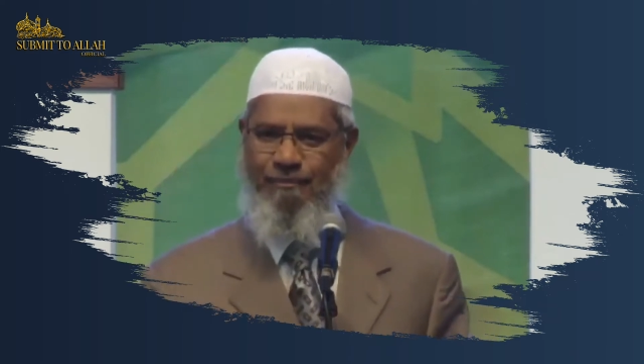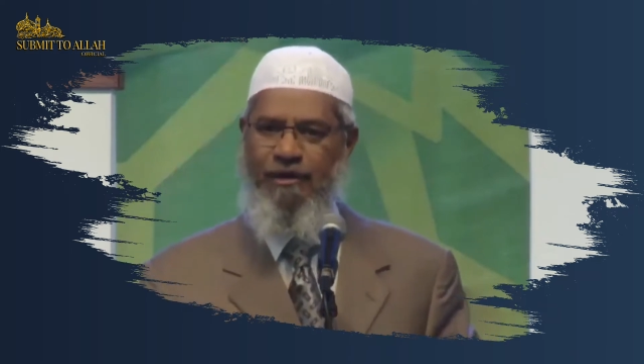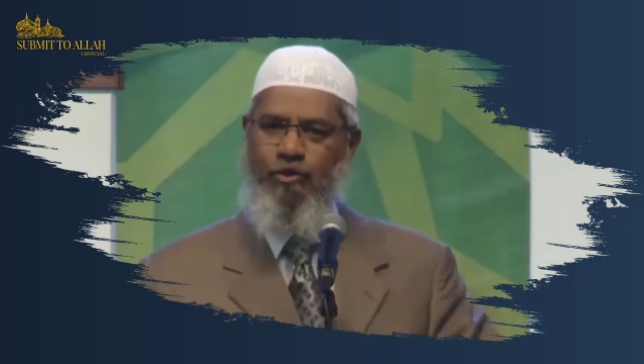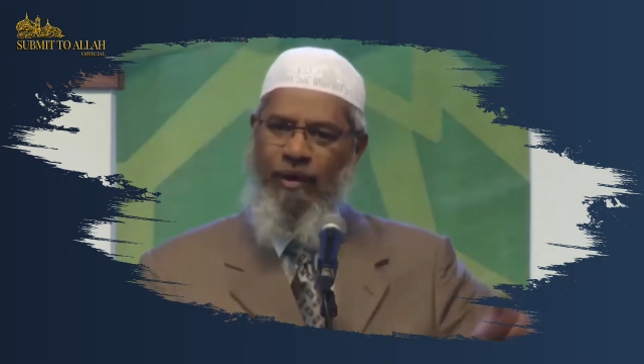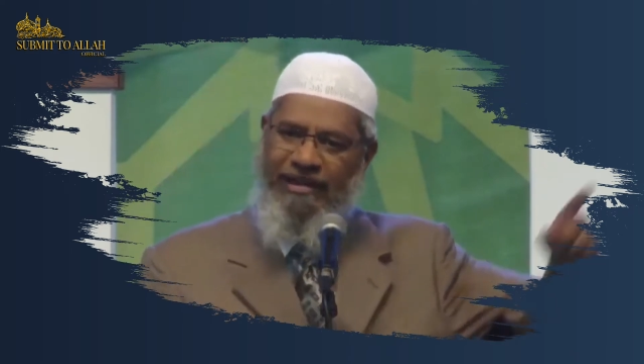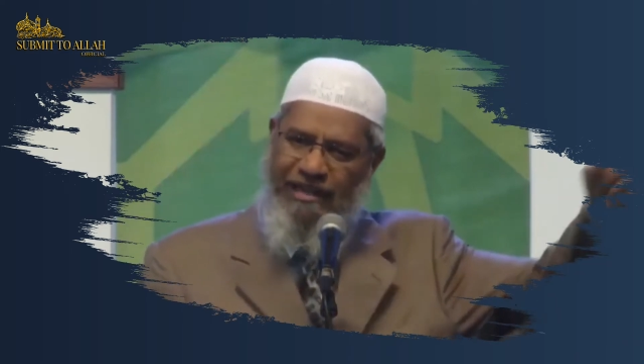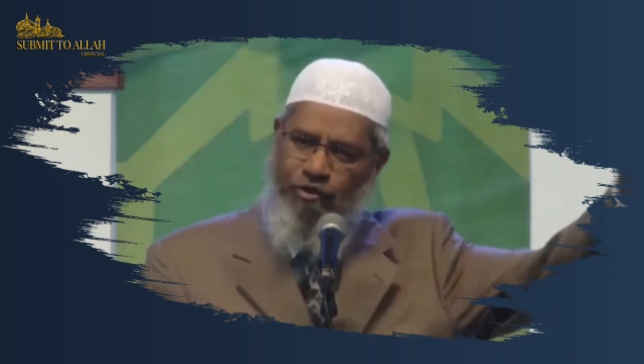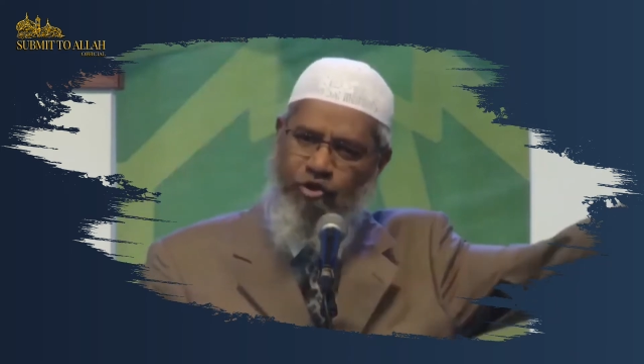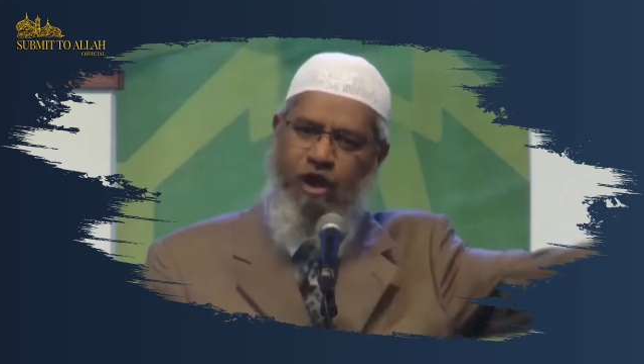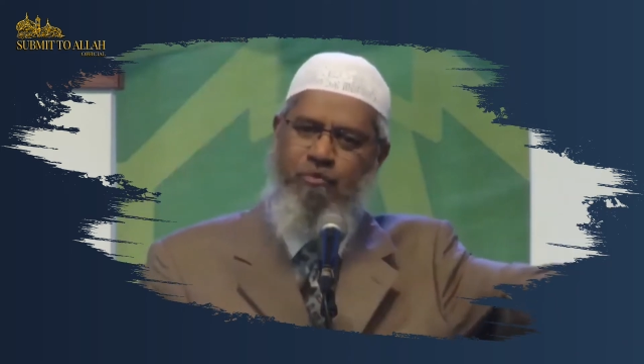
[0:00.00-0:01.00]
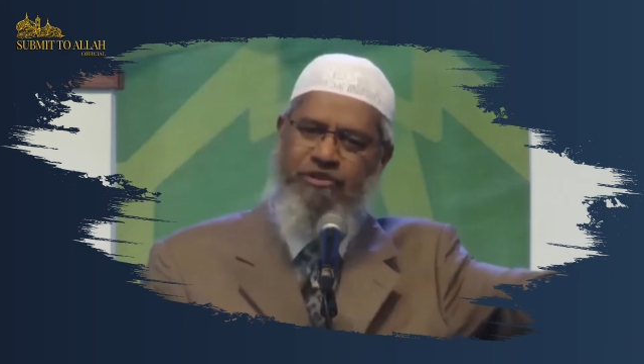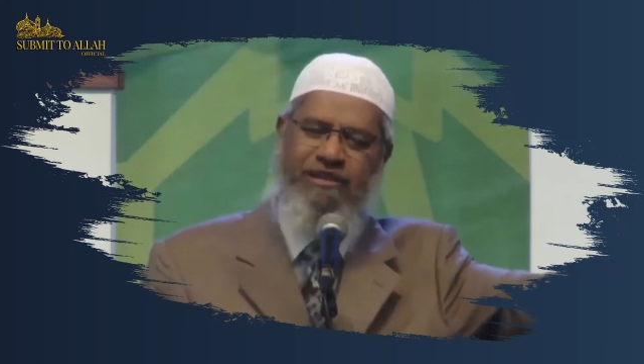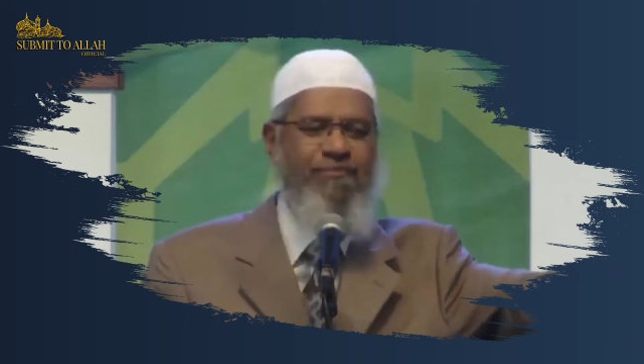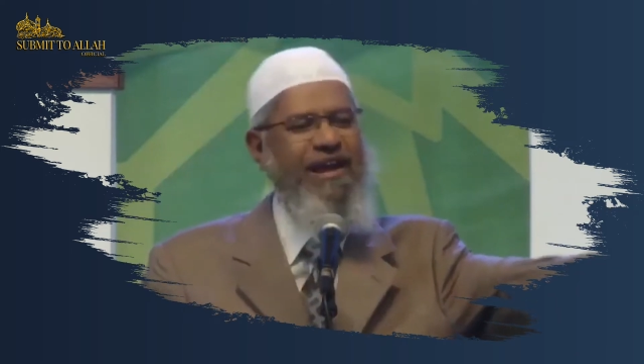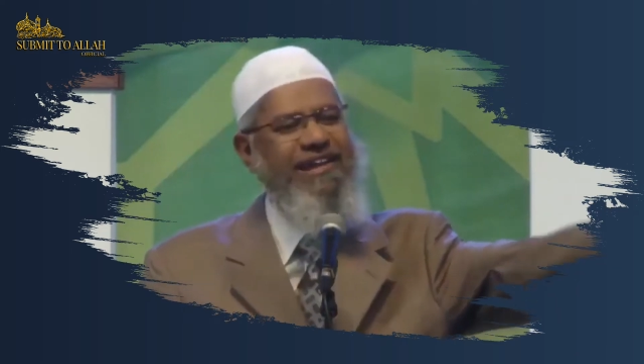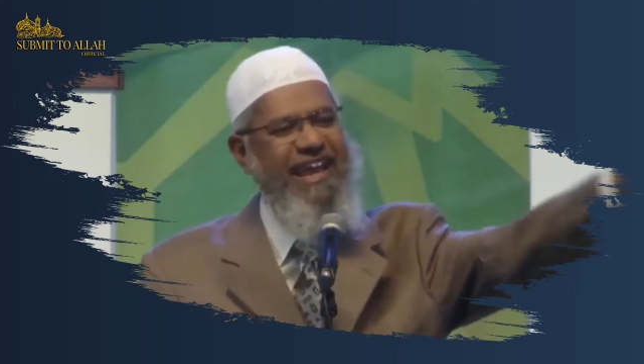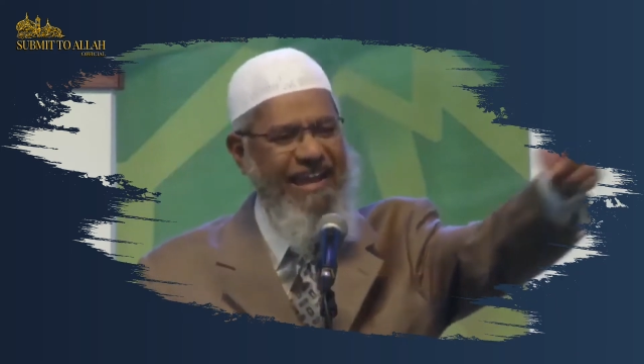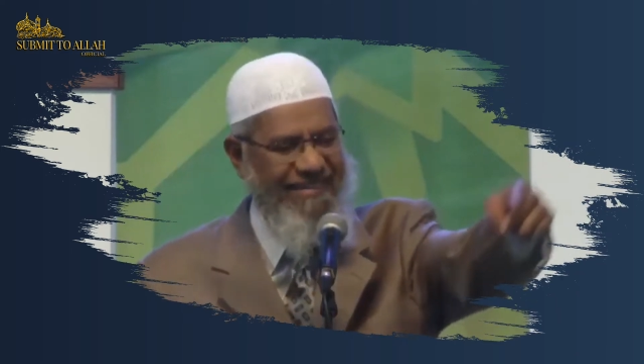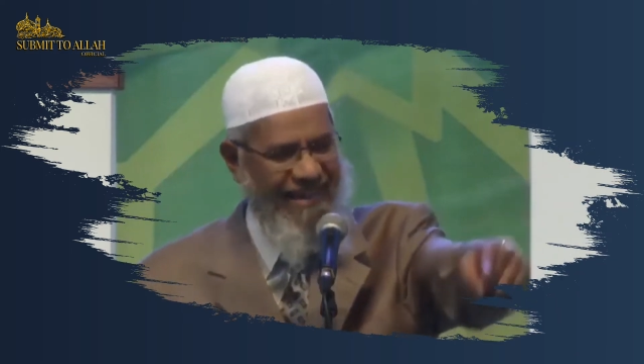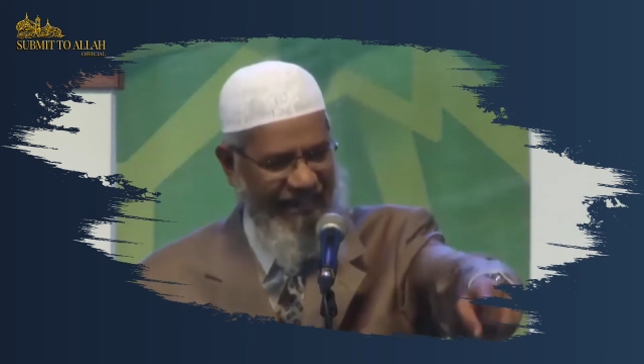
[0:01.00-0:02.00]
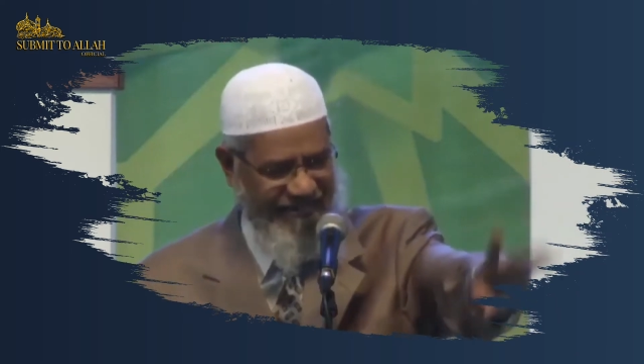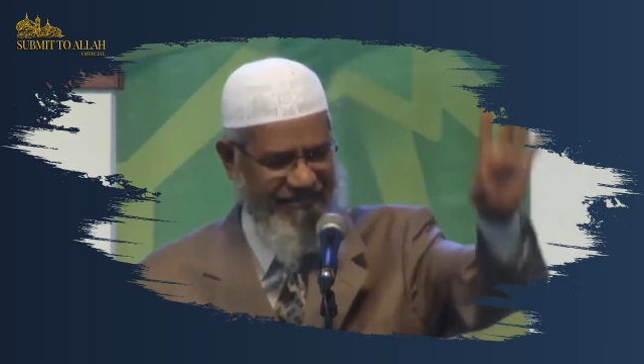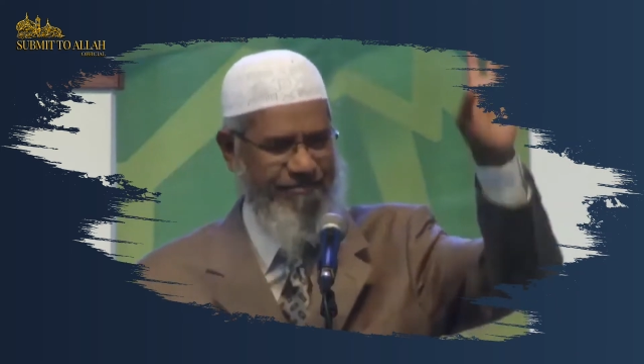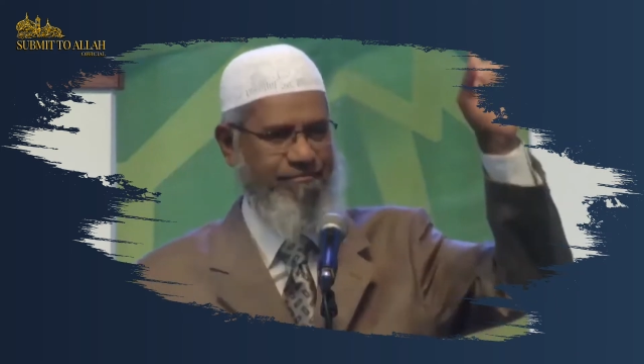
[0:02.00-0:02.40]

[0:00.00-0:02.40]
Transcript: But 22 non-Muslim countries had the guts.